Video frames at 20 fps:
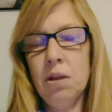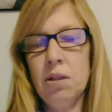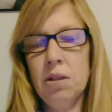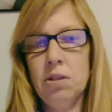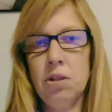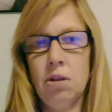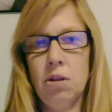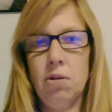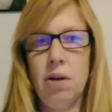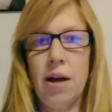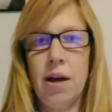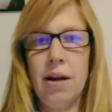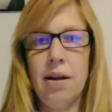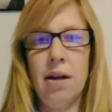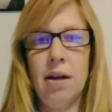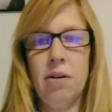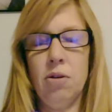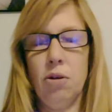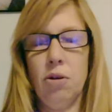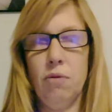So
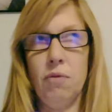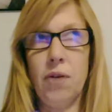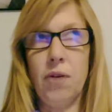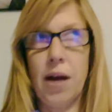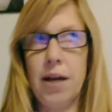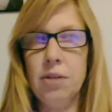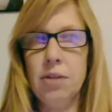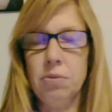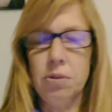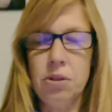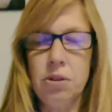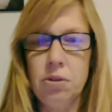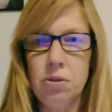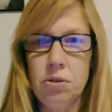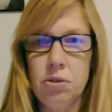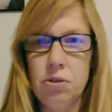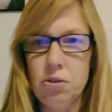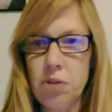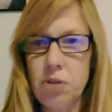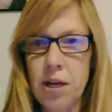I don't know if guys would
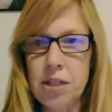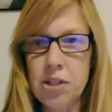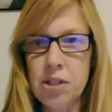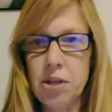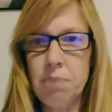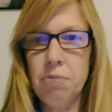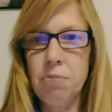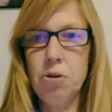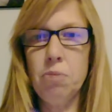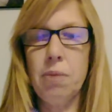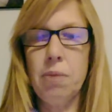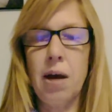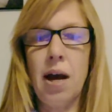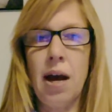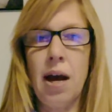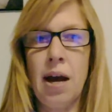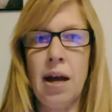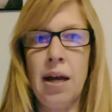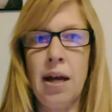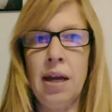use dry shampoo, but
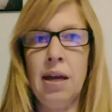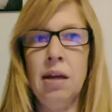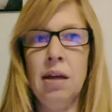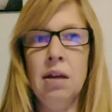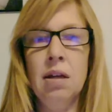I